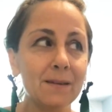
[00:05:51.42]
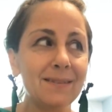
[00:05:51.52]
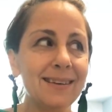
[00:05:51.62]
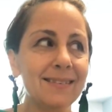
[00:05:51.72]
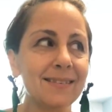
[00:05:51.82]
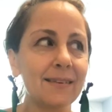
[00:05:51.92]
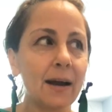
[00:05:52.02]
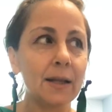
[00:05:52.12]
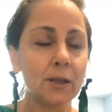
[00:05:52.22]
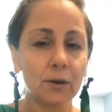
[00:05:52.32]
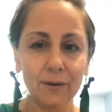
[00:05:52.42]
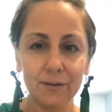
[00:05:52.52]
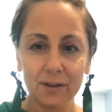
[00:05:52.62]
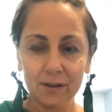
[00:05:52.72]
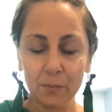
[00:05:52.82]
Since I
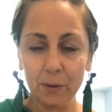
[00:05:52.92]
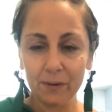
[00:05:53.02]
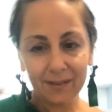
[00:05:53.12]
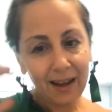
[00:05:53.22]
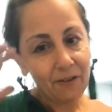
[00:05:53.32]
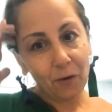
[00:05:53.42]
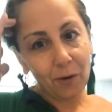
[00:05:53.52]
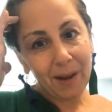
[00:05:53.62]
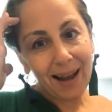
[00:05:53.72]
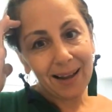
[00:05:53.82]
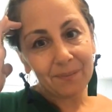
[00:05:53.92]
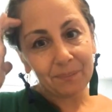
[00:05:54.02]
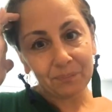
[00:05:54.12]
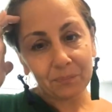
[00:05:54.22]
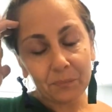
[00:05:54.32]
learned to experience that format,
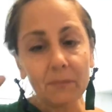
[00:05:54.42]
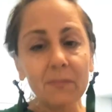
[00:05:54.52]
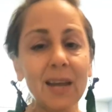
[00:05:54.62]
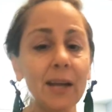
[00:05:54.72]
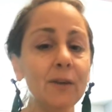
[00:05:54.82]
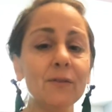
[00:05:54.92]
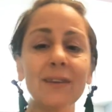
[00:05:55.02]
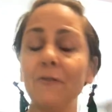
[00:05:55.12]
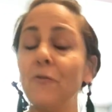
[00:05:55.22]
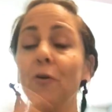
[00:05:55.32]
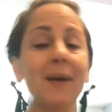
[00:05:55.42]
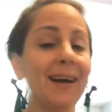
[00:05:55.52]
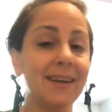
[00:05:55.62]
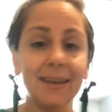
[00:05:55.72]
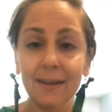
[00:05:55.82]
I use that
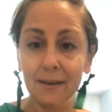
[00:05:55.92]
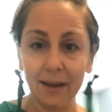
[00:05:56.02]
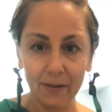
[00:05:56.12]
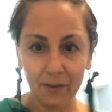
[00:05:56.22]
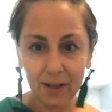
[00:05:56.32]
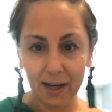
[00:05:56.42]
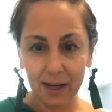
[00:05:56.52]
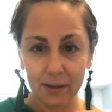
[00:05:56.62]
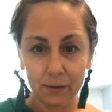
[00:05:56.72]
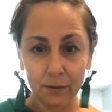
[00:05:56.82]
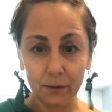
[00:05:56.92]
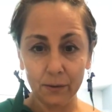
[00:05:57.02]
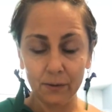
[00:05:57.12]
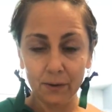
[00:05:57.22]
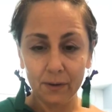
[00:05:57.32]
format in everything I do.
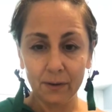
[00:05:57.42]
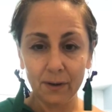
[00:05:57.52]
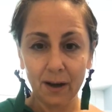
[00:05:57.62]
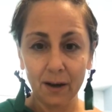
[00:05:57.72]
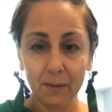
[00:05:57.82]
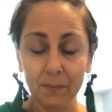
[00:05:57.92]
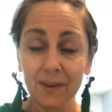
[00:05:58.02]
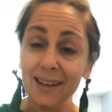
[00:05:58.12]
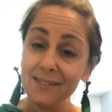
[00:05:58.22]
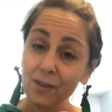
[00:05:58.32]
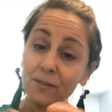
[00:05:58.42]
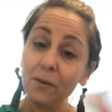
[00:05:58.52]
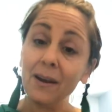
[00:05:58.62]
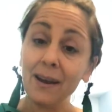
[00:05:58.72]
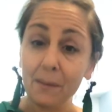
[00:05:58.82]
It's
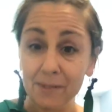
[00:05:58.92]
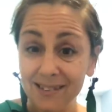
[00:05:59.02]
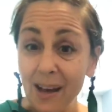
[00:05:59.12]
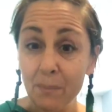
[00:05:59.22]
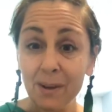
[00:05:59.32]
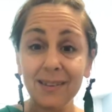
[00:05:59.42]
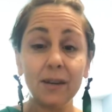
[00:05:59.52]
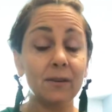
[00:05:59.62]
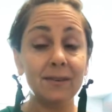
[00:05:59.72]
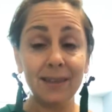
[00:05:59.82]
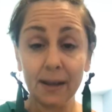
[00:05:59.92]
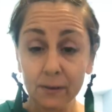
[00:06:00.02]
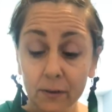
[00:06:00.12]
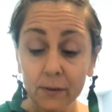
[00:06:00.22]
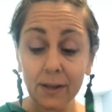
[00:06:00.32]
also, I'm a samba singer,
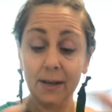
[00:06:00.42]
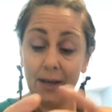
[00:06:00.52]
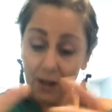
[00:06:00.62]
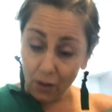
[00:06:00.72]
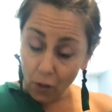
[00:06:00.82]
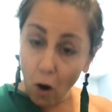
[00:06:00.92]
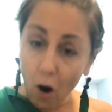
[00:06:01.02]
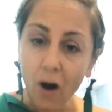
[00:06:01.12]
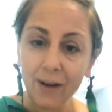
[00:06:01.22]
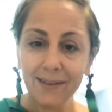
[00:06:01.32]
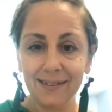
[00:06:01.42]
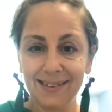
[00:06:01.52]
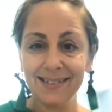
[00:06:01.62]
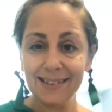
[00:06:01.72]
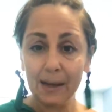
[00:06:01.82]
dancer. The roda
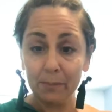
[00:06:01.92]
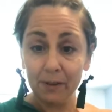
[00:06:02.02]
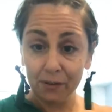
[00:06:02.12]
de samba,